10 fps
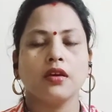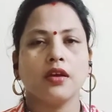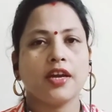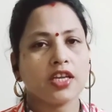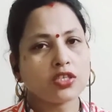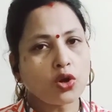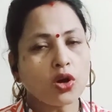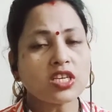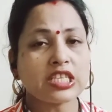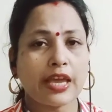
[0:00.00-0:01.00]
it is not
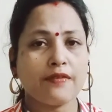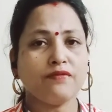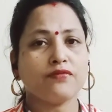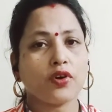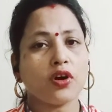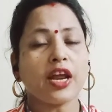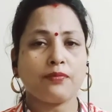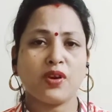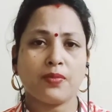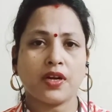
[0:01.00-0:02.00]
same for
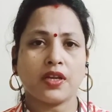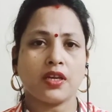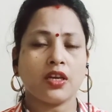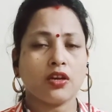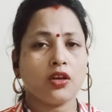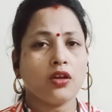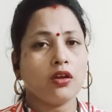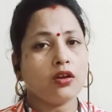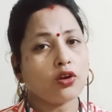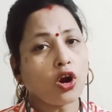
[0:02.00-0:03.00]
everybody,
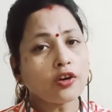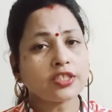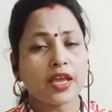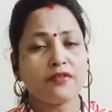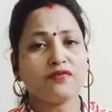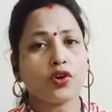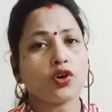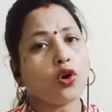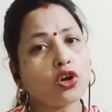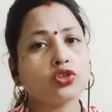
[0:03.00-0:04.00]
not same for
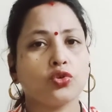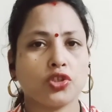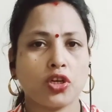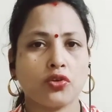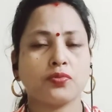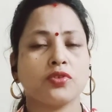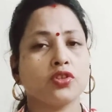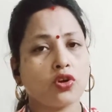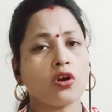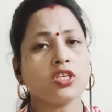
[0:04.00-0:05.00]
all social groups,
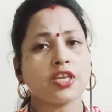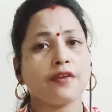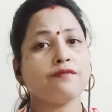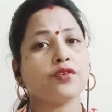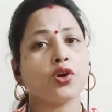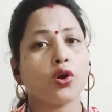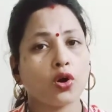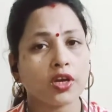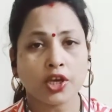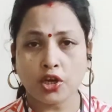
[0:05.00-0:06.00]
not same for
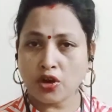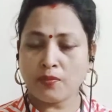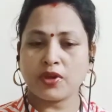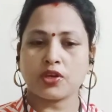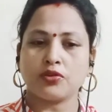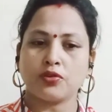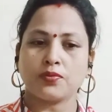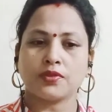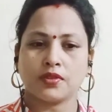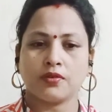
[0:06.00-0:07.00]
all economic
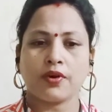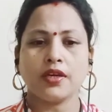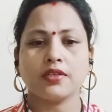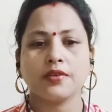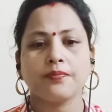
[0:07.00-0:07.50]
groups, right?